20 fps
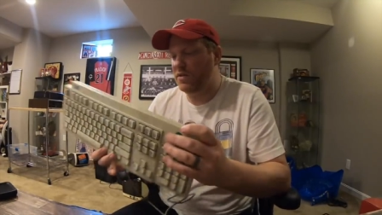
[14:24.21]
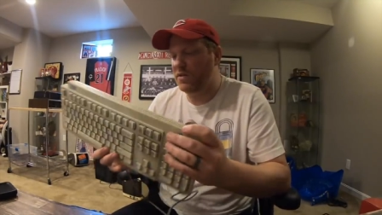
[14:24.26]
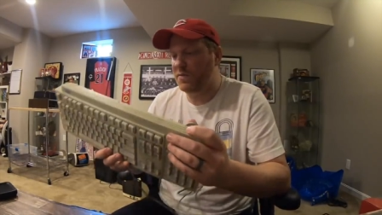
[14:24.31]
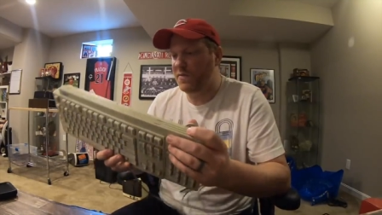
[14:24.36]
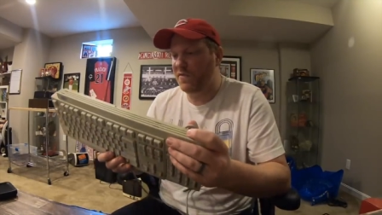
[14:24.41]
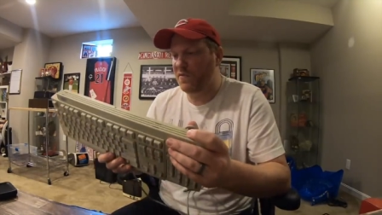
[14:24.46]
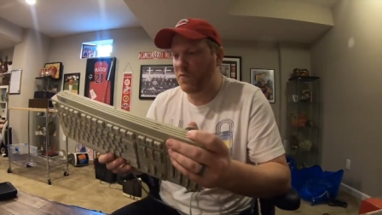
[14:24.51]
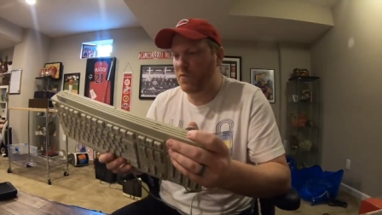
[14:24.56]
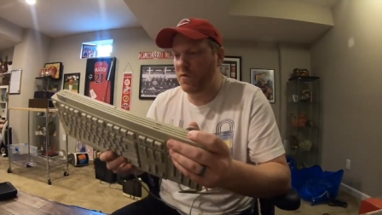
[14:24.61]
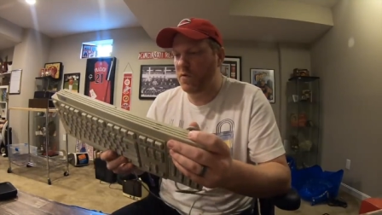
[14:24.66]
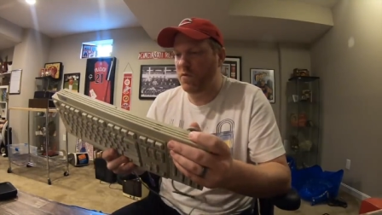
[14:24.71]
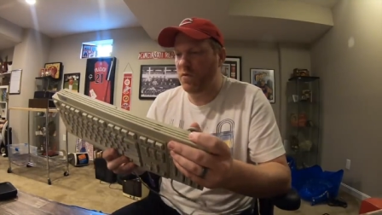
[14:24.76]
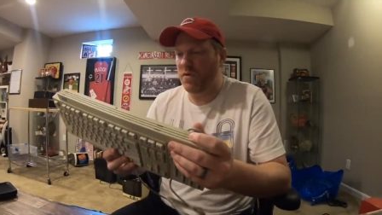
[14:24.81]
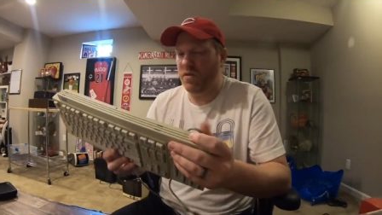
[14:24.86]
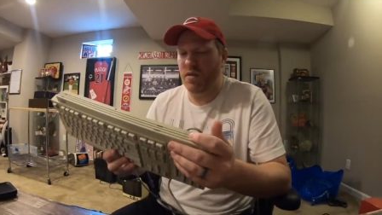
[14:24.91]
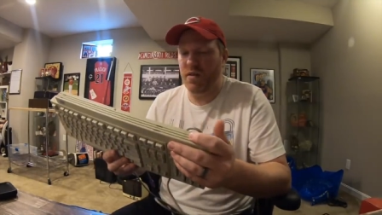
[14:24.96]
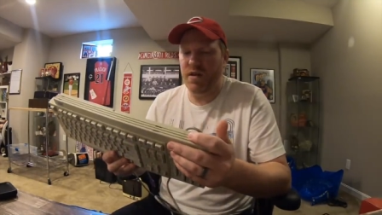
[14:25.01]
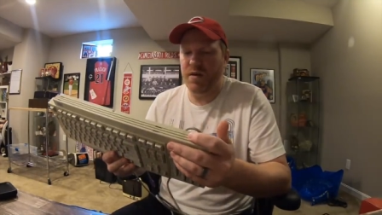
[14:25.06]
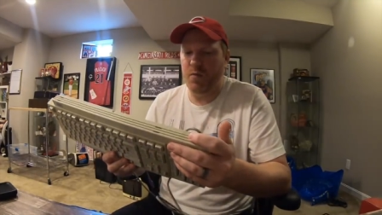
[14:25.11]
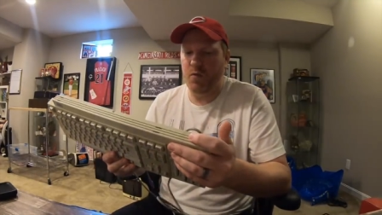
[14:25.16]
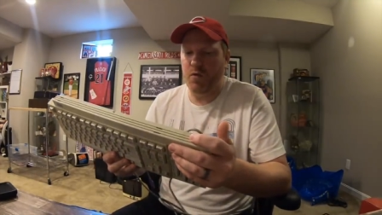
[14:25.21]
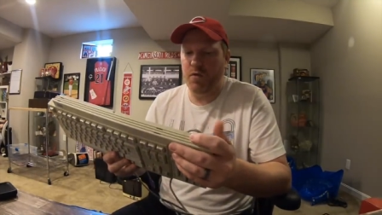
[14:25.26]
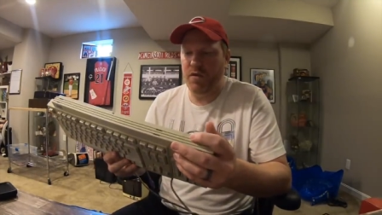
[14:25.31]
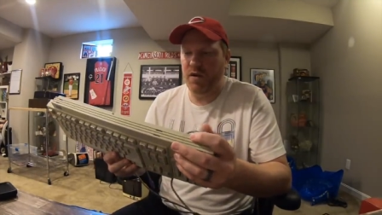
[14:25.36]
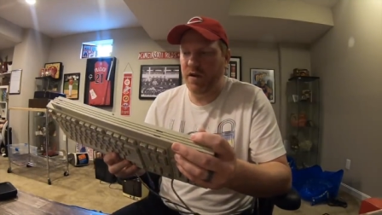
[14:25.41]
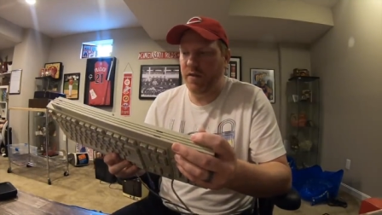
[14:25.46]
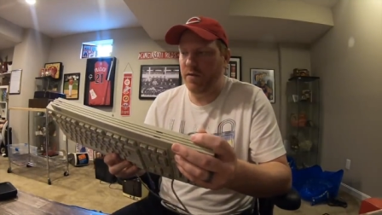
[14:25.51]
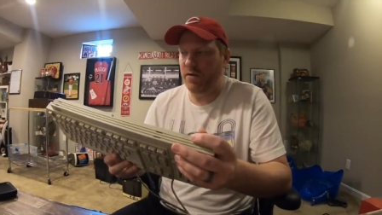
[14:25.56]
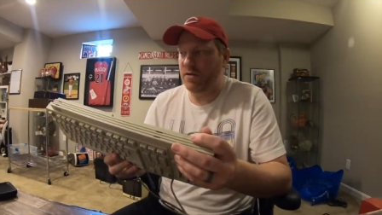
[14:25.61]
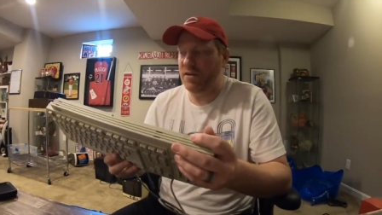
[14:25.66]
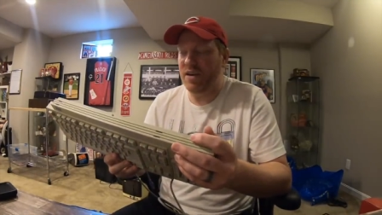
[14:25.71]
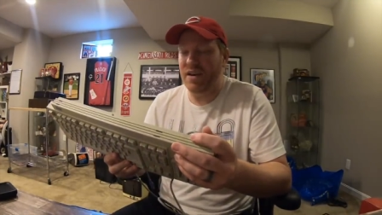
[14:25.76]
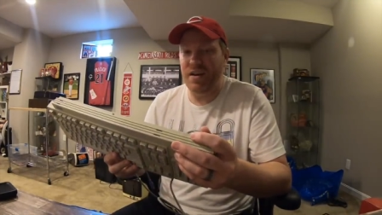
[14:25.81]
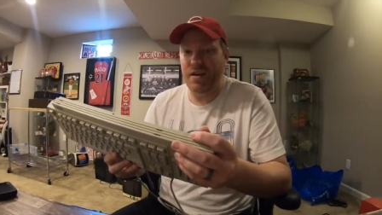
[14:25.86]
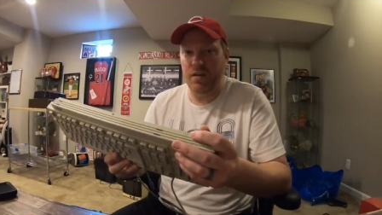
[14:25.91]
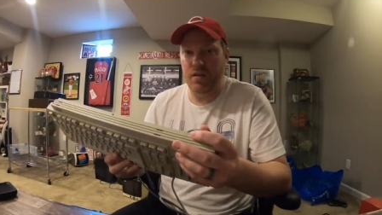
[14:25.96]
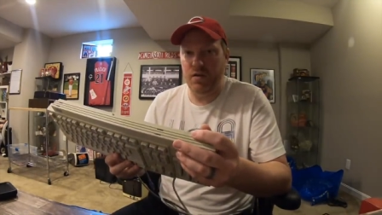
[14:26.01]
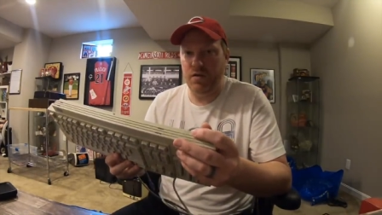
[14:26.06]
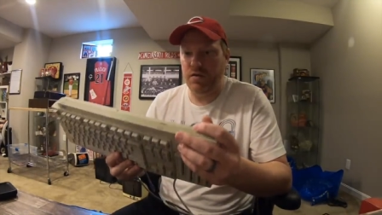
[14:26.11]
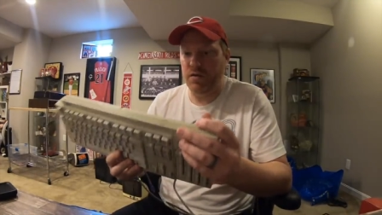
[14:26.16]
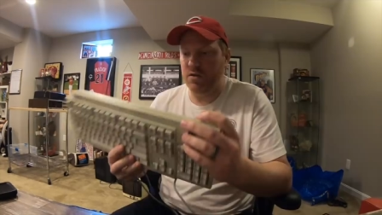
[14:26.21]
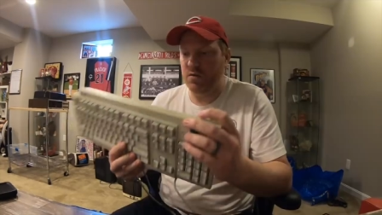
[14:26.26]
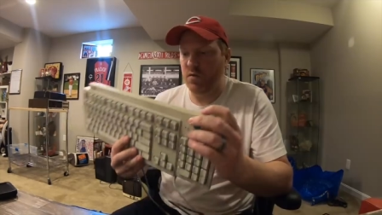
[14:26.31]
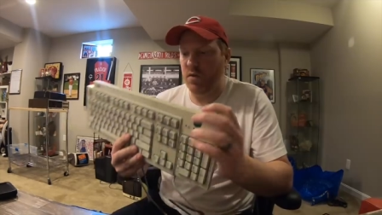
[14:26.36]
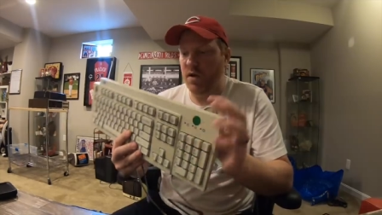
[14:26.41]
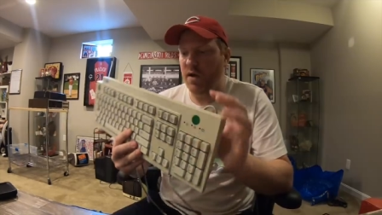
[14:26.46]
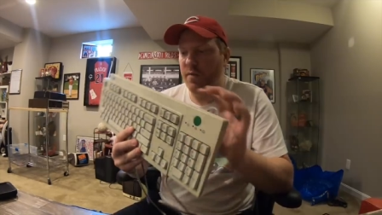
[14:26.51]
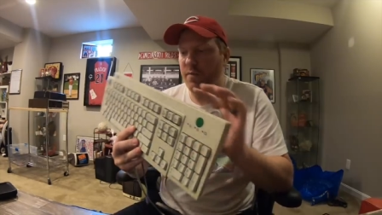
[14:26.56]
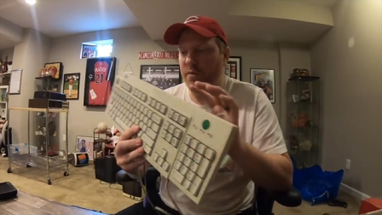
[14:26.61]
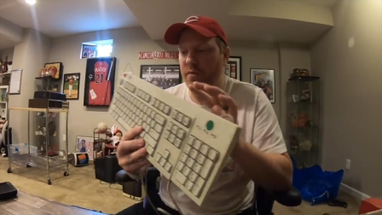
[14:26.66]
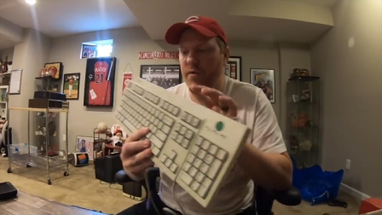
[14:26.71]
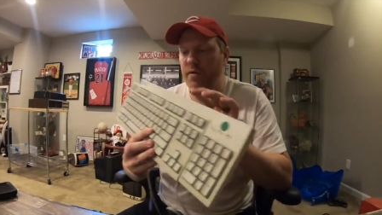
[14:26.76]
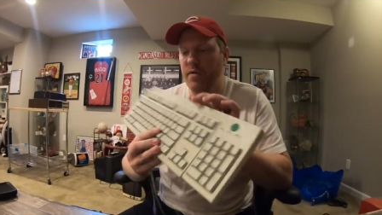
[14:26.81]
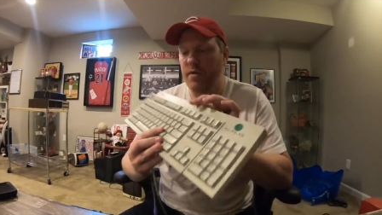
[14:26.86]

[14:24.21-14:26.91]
Some of them are worth a lot more than others. I didn't look this one up.